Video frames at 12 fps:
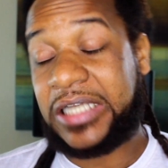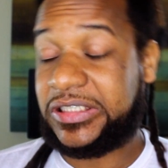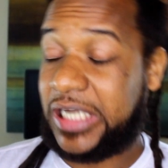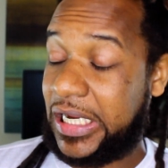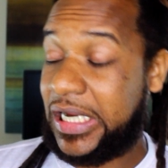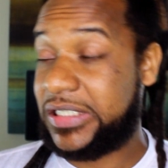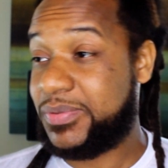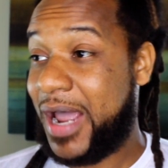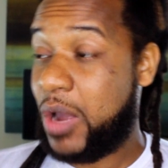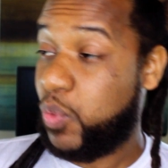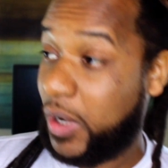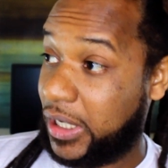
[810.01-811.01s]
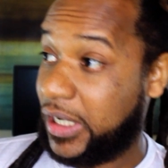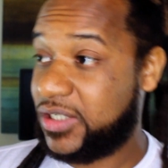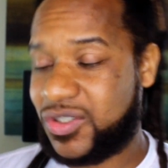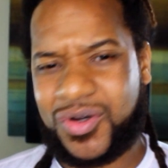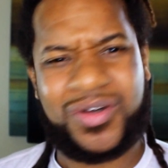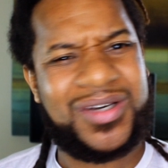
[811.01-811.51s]
I changed my
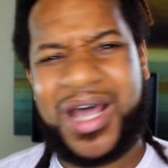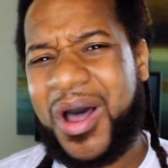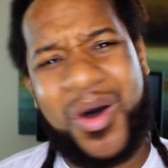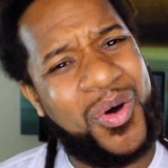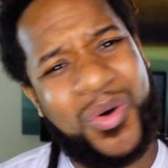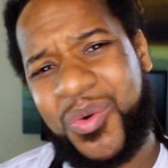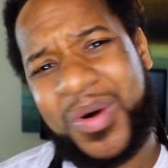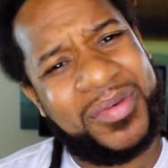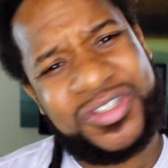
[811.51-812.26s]
ways and all. No,